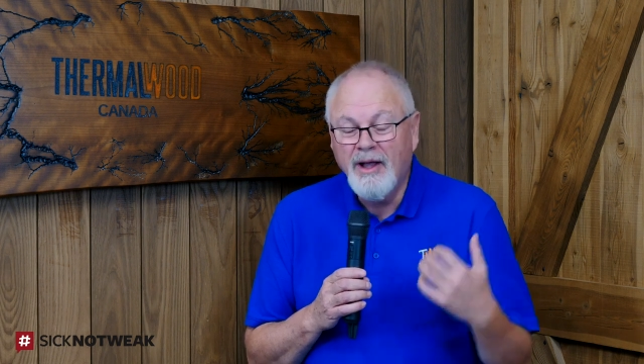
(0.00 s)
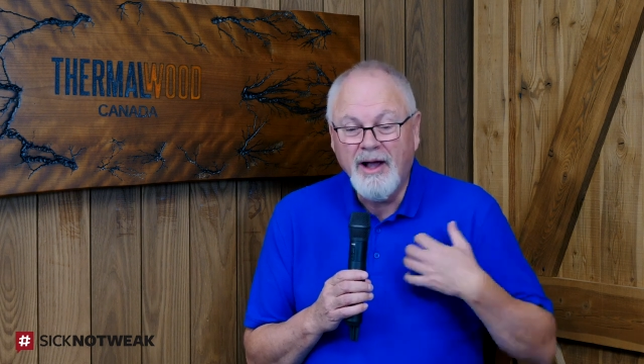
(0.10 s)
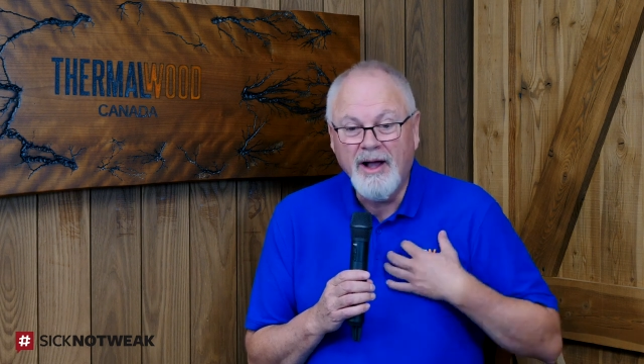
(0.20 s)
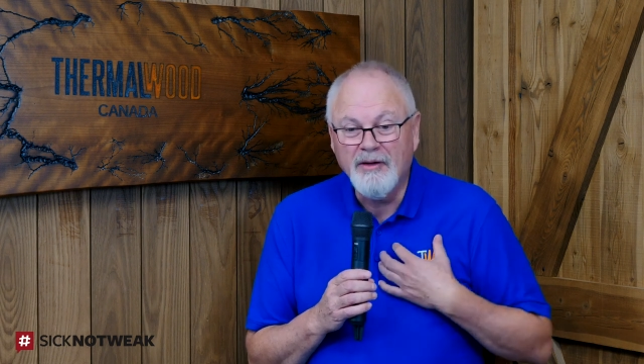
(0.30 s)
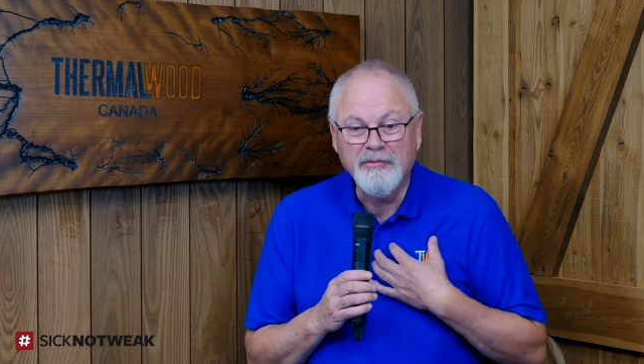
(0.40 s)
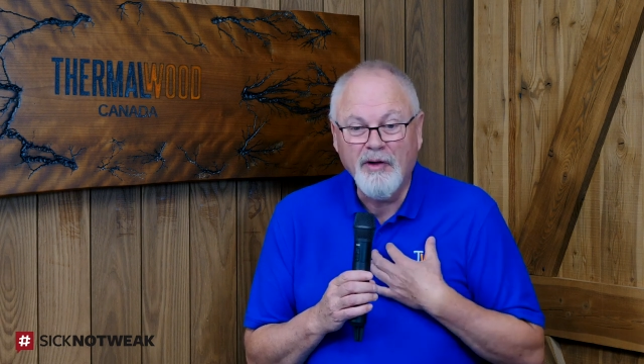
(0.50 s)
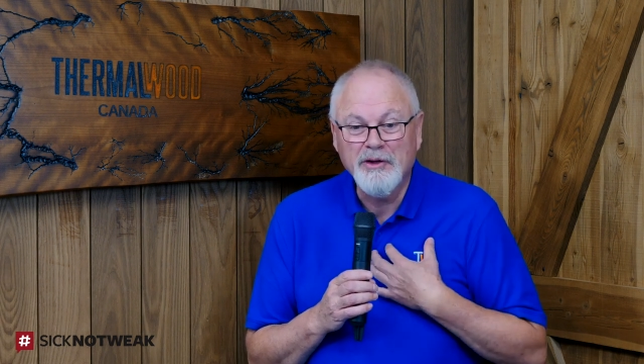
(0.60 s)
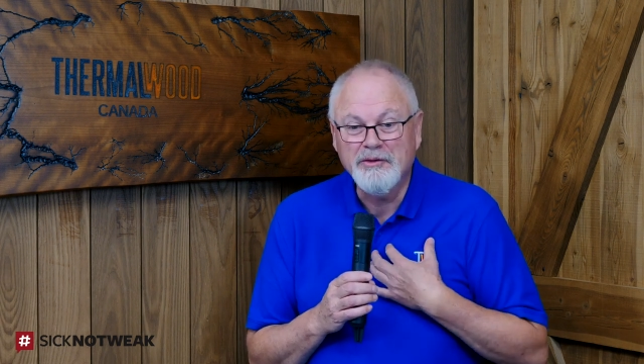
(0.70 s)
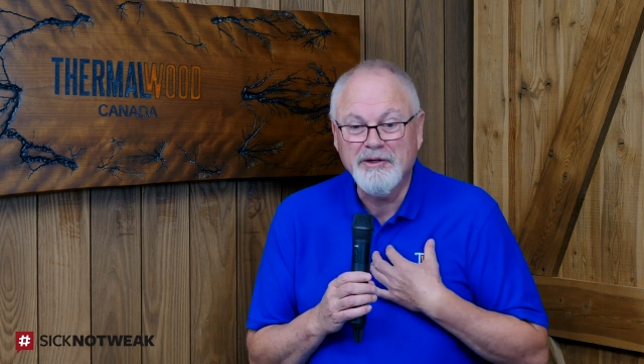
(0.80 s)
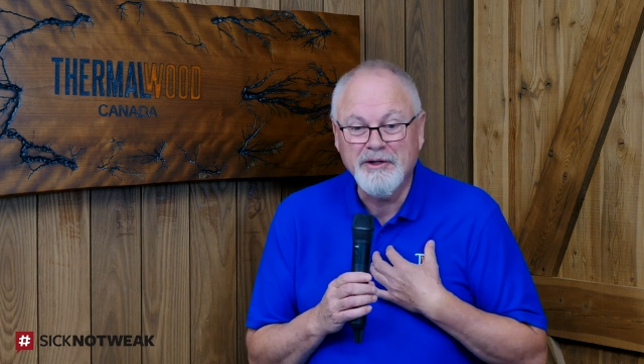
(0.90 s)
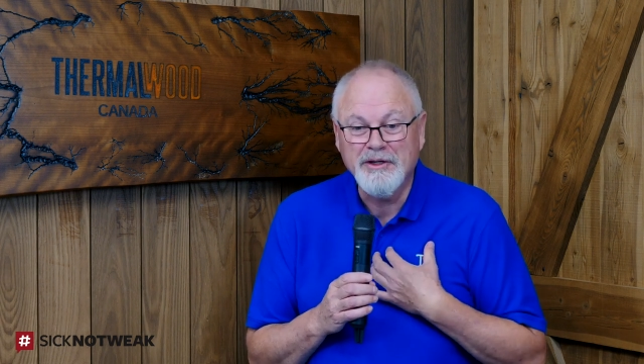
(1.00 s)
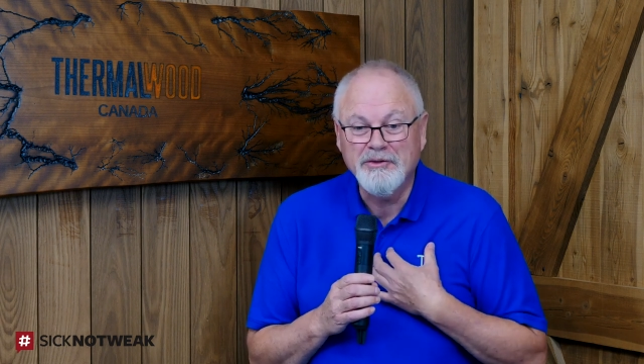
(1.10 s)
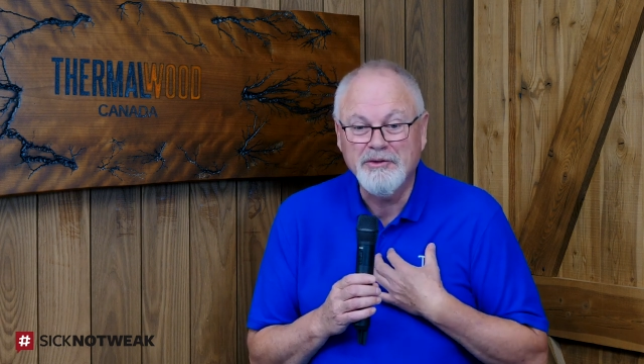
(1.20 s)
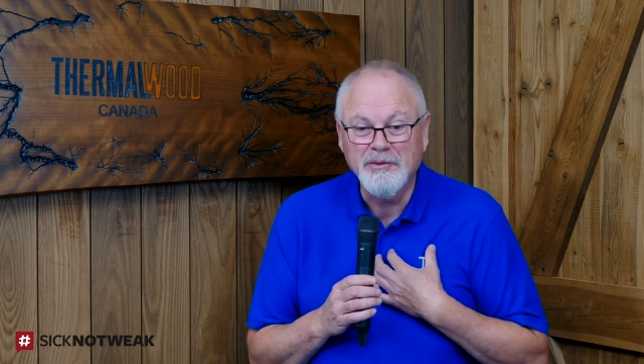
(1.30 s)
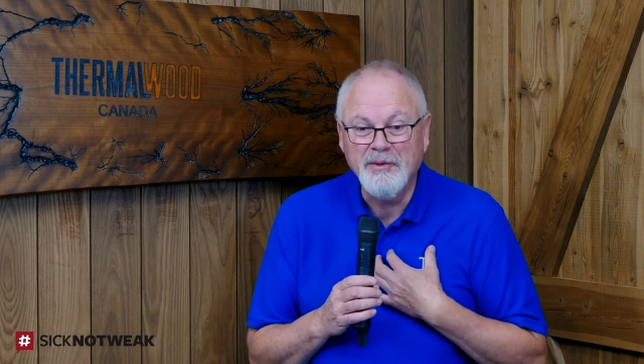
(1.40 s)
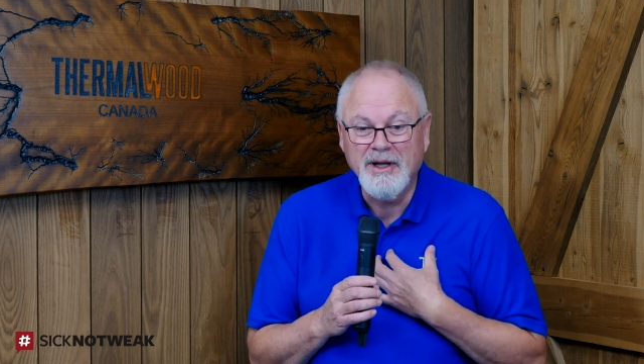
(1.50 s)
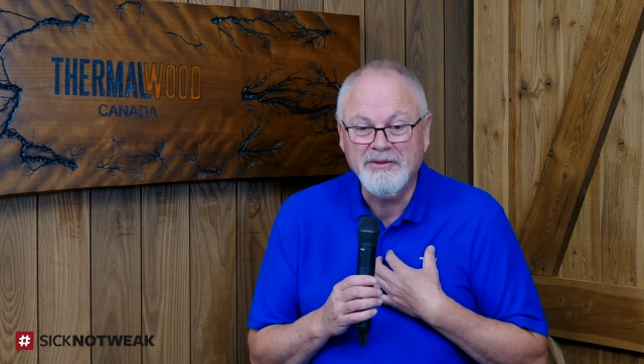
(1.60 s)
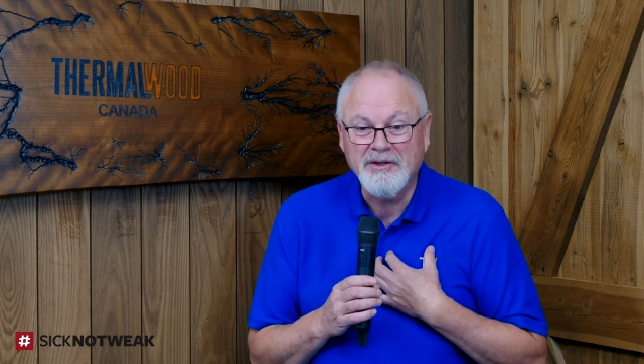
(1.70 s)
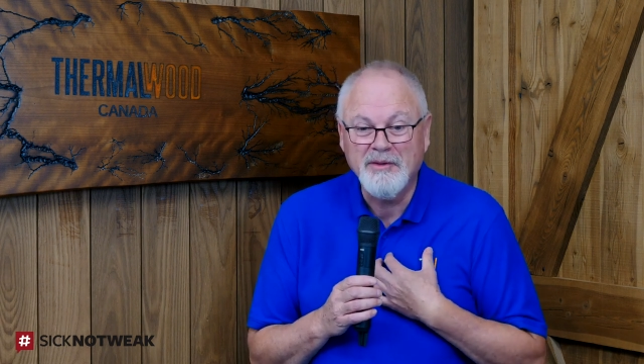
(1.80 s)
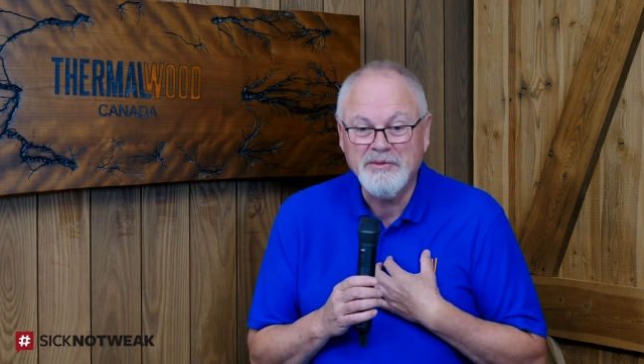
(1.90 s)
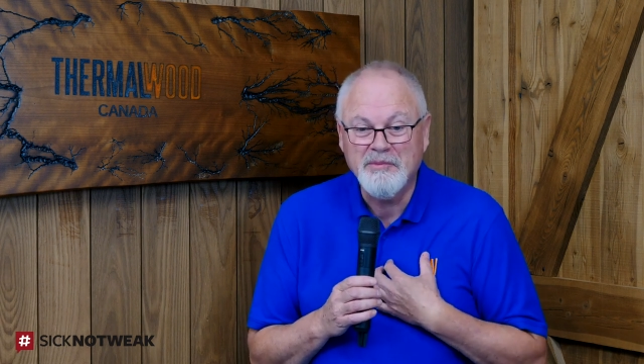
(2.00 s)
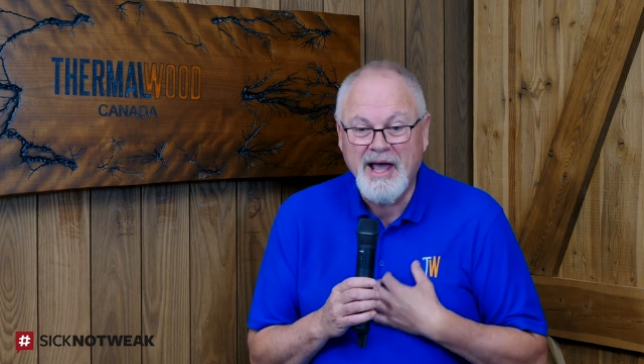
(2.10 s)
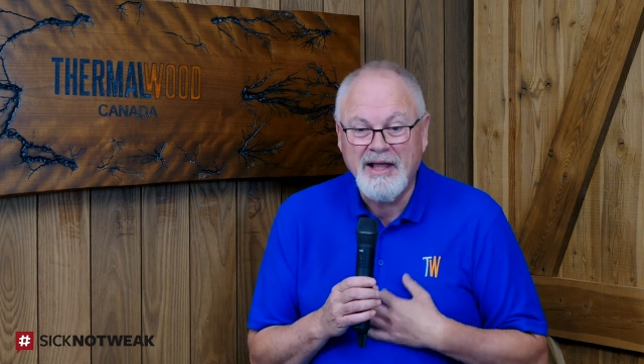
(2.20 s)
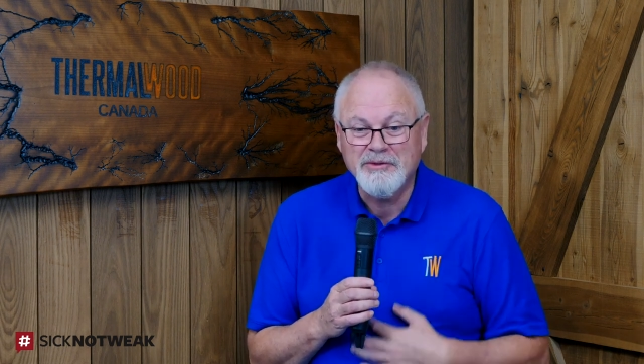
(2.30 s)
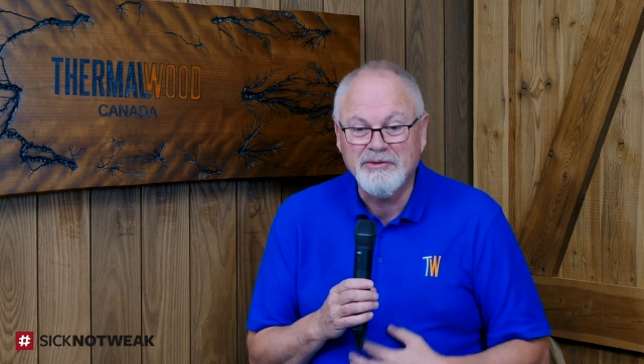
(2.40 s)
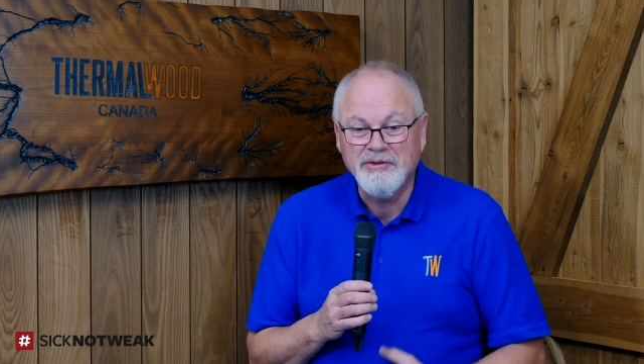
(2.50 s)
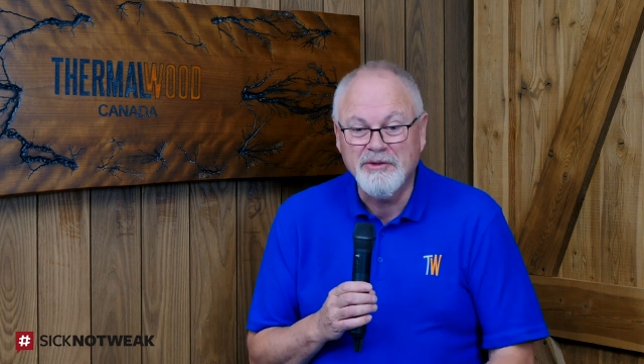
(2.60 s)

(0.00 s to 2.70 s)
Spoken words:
volunteering to come to Bathurst